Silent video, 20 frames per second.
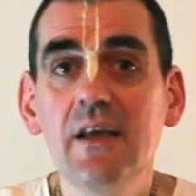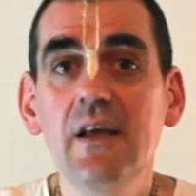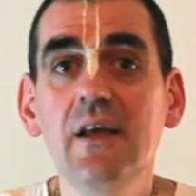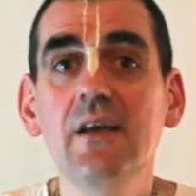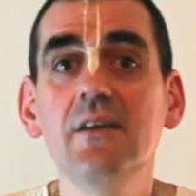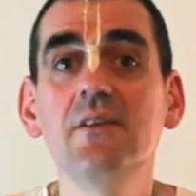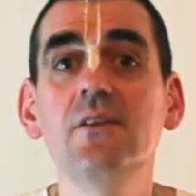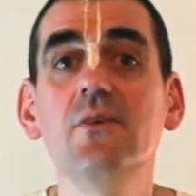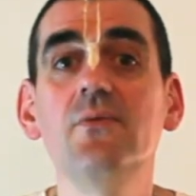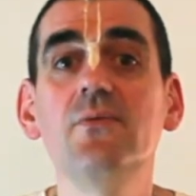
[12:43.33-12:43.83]

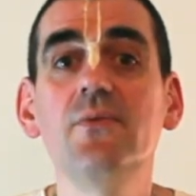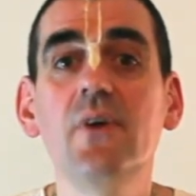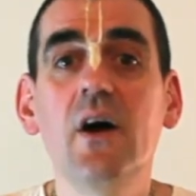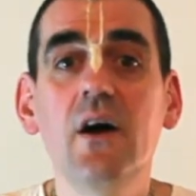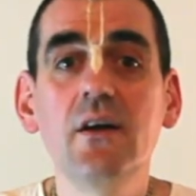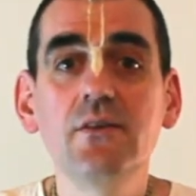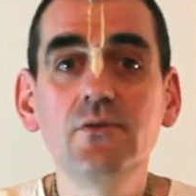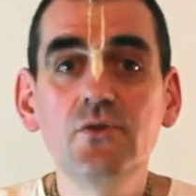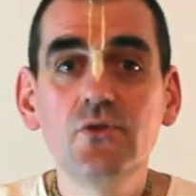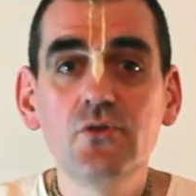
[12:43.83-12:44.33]
the
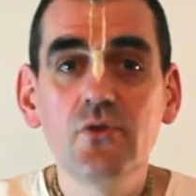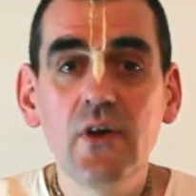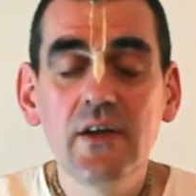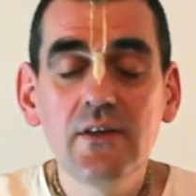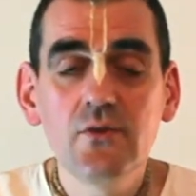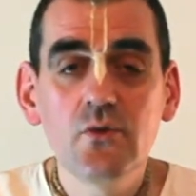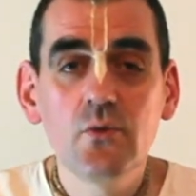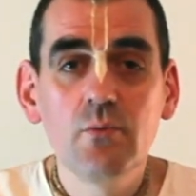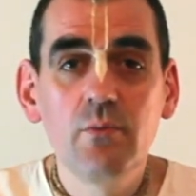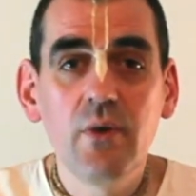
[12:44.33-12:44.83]
fast
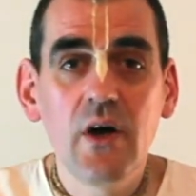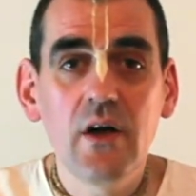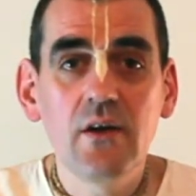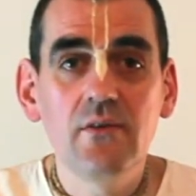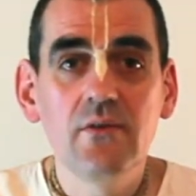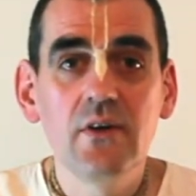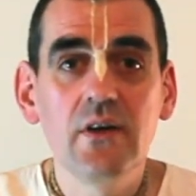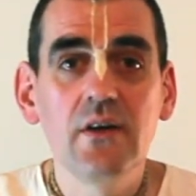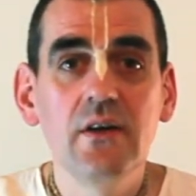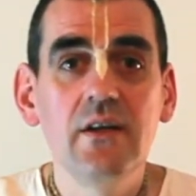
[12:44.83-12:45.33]
track to
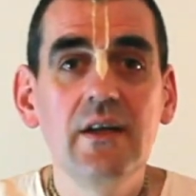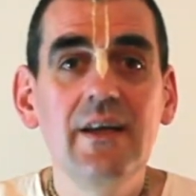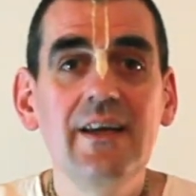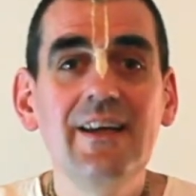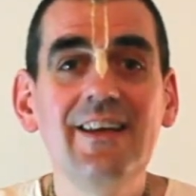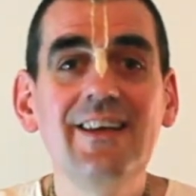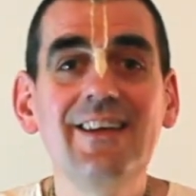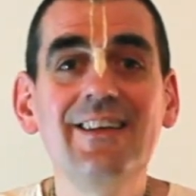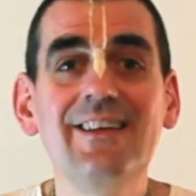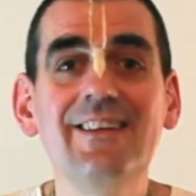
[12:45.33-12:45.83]
bhava,
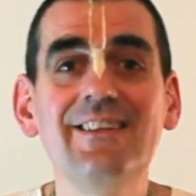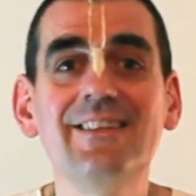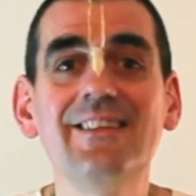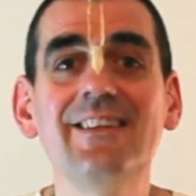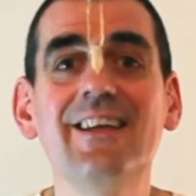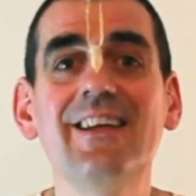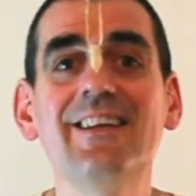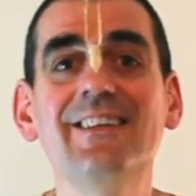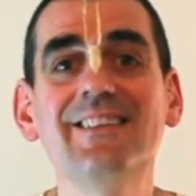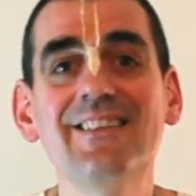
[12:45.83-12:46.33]
it is
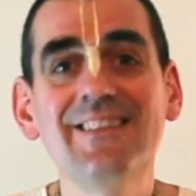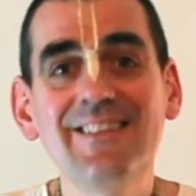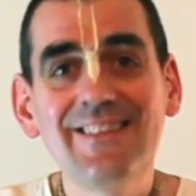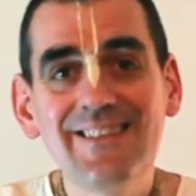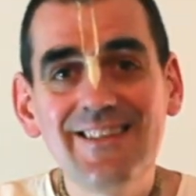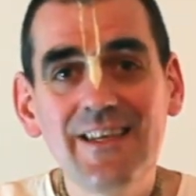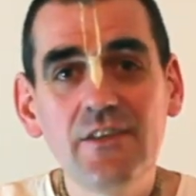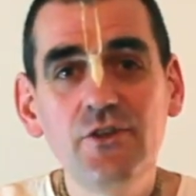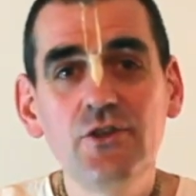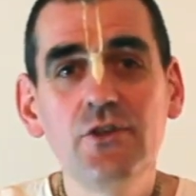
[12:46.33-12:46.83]

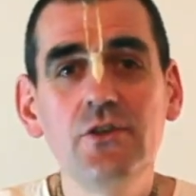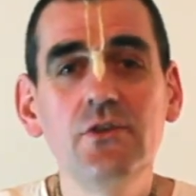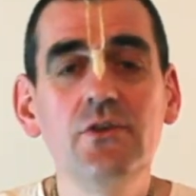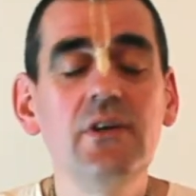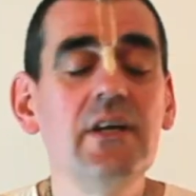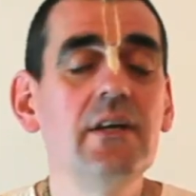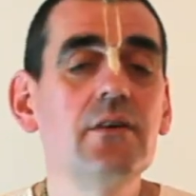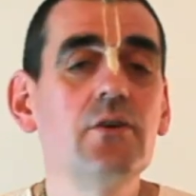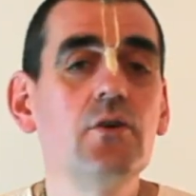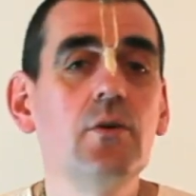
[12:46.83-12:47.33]
such a
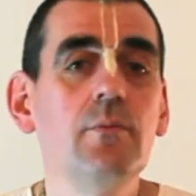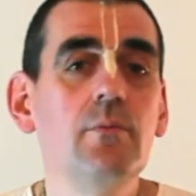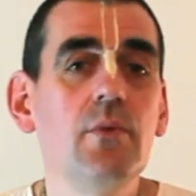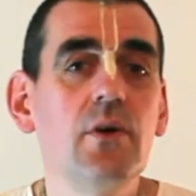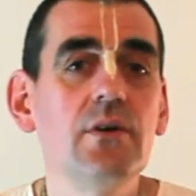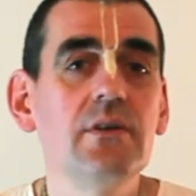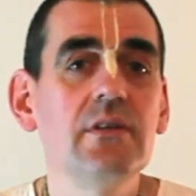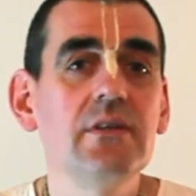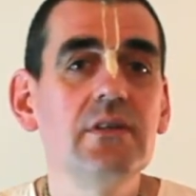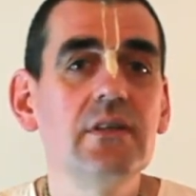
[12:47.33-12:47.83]
rare
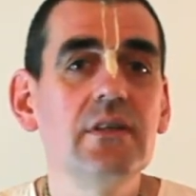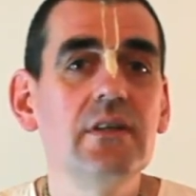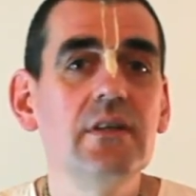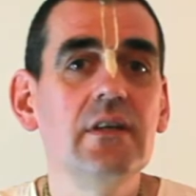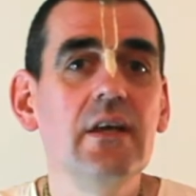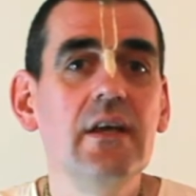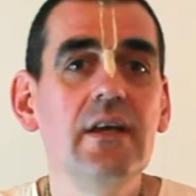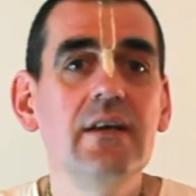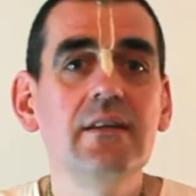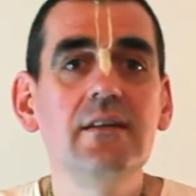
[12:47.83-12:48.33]
commodity
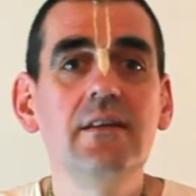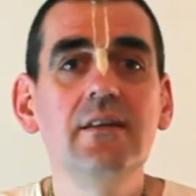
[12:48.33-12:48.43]
that